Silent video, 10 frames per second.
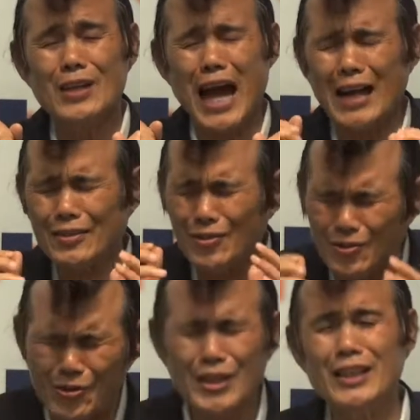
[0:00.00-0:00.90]
are
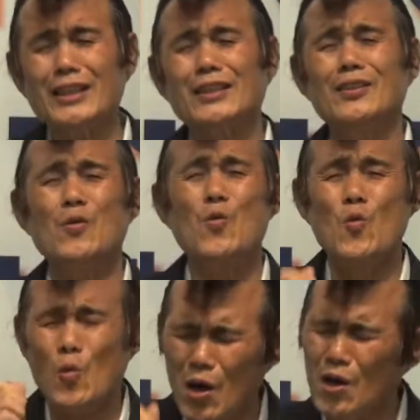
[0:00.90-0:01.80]
doing the
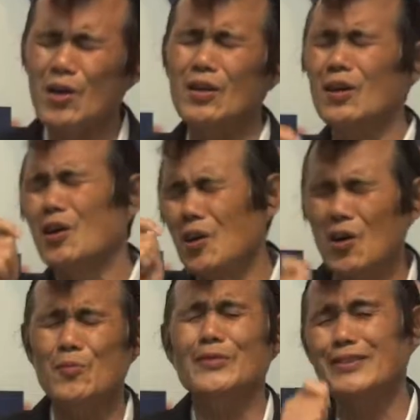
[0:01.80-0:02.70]
work
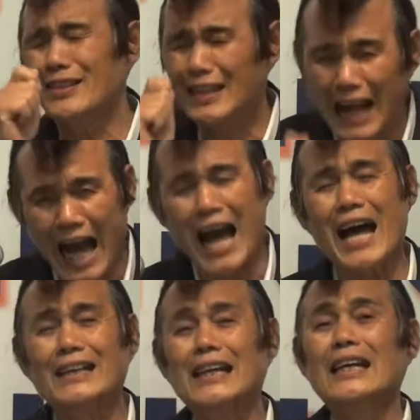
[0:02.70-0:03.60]
of
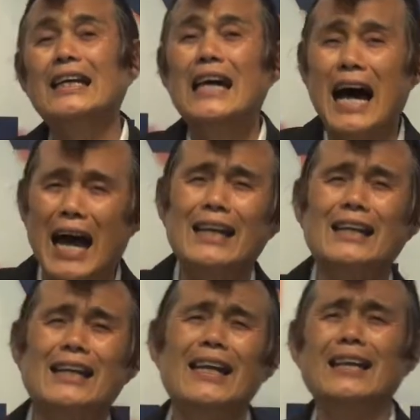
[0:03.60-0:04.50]
God.
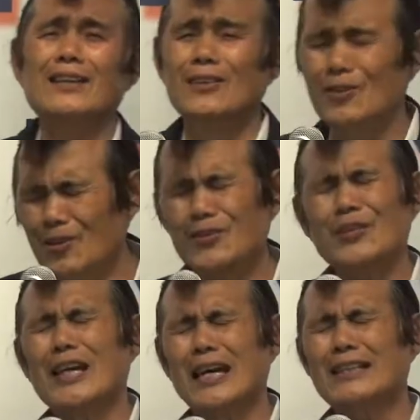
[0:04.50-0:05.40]

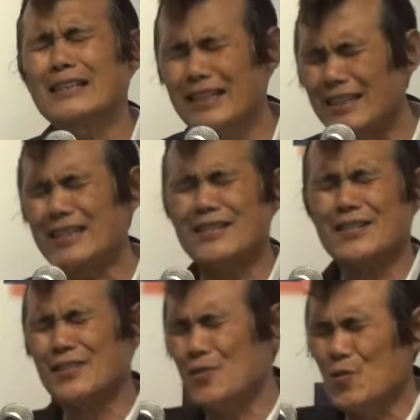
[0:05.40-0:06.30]
Hallelujah,
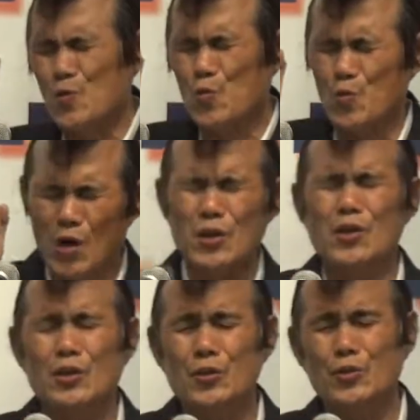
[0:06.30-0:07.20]
this
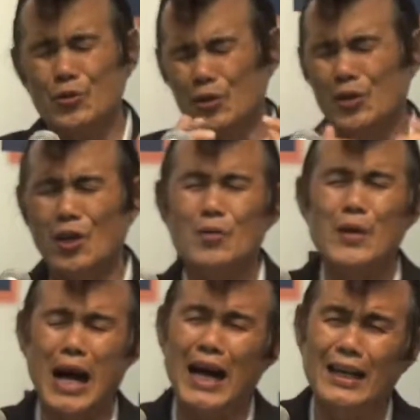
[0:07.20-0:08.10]
word you love,
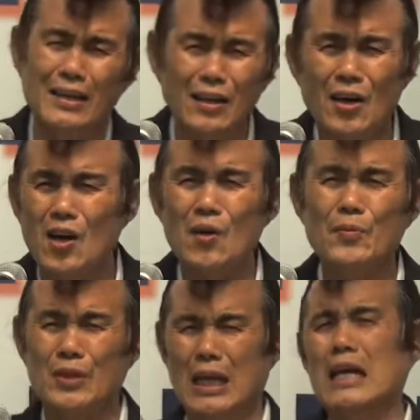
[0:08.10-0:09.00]
I
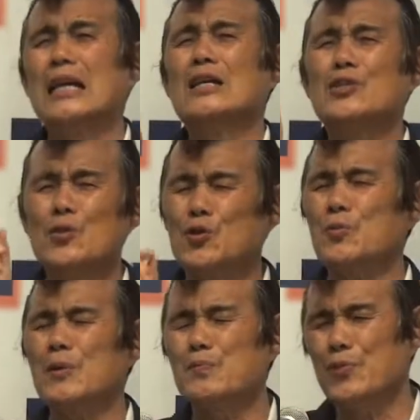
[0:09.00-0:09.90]
love,
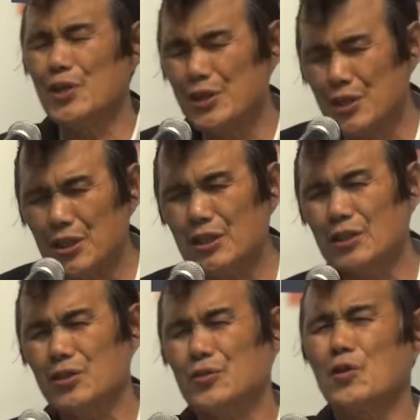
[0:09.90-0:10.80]
should be preached
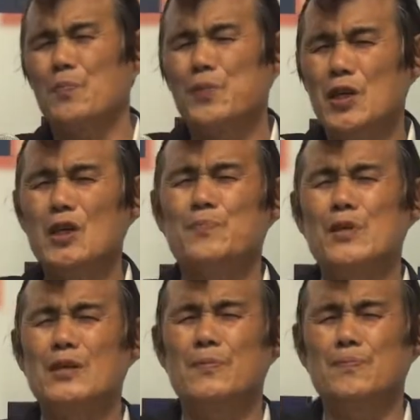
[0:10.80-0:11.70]
to the people,